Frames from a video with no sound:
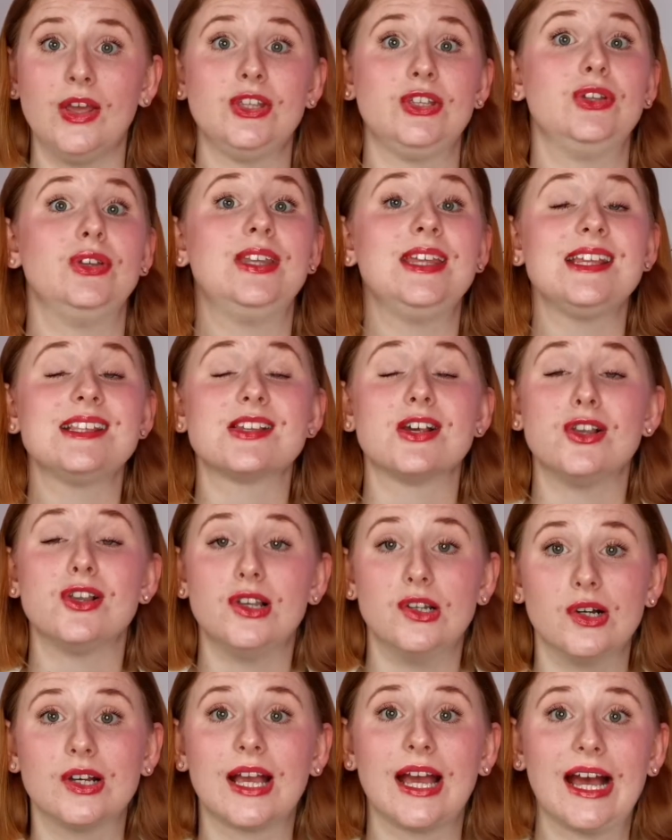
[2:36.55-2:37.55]
You need to
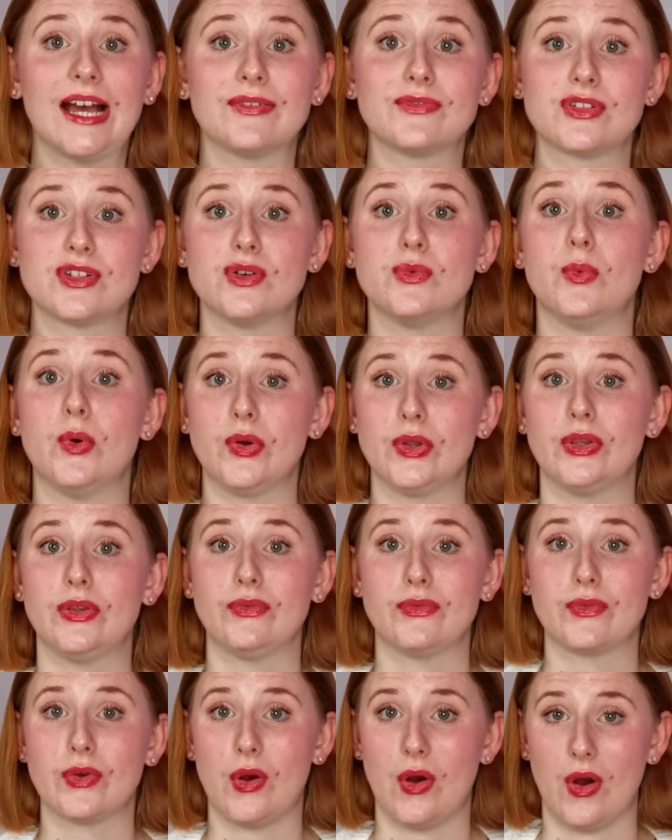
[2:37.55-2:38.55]
look after what
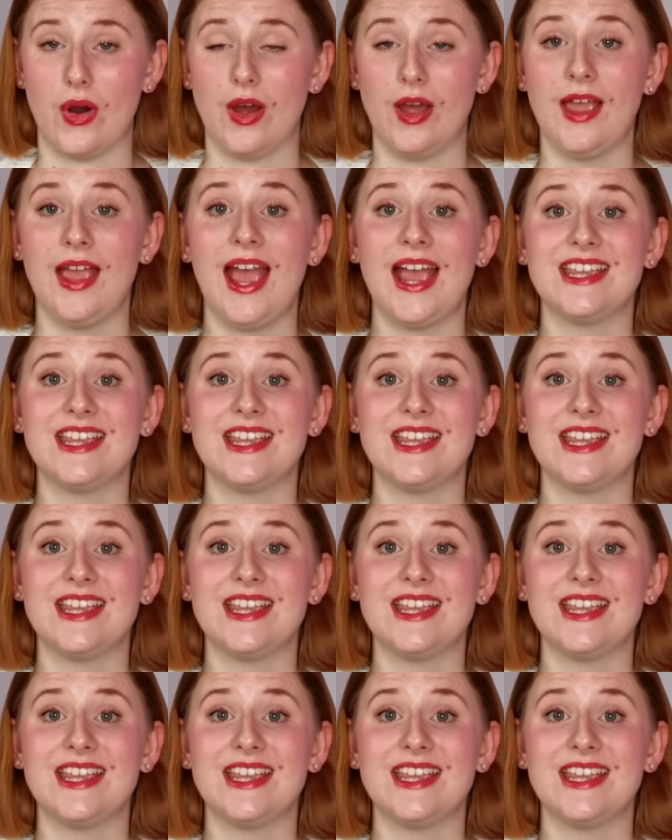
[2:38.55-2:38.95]
you've got.